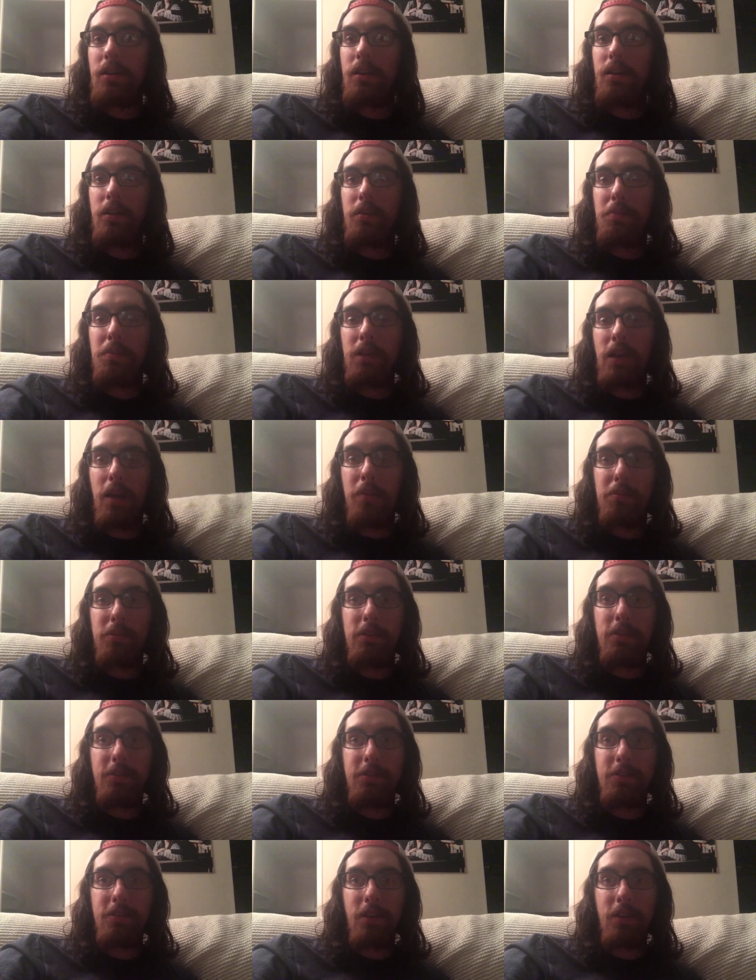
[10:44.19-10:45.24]
I'd be happy
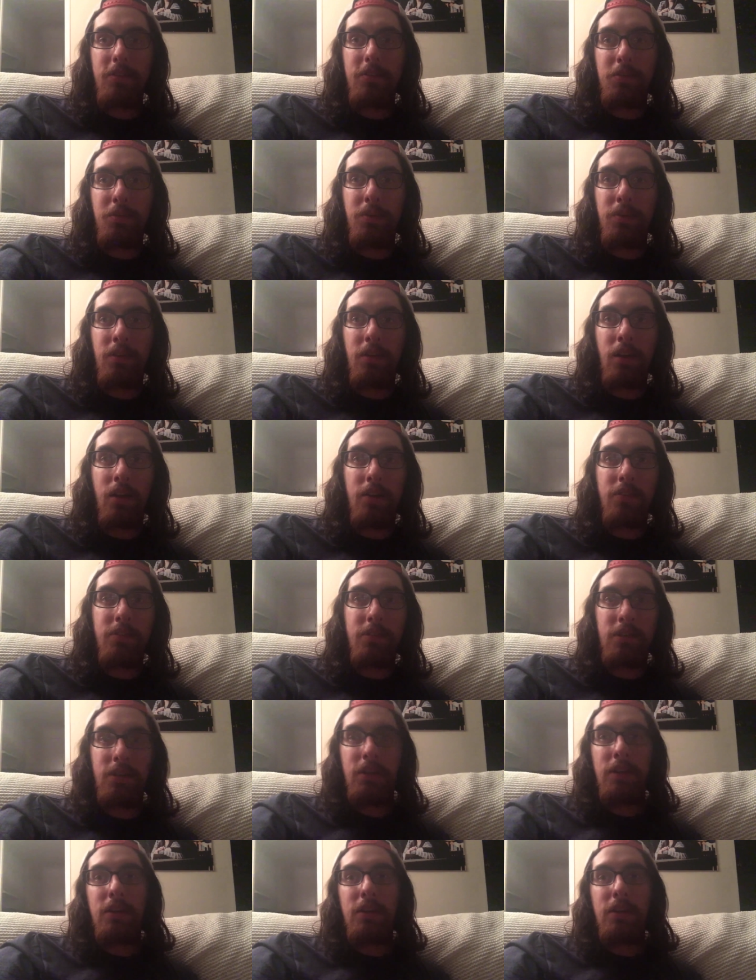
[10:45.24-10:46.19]
to discuss it with you guys.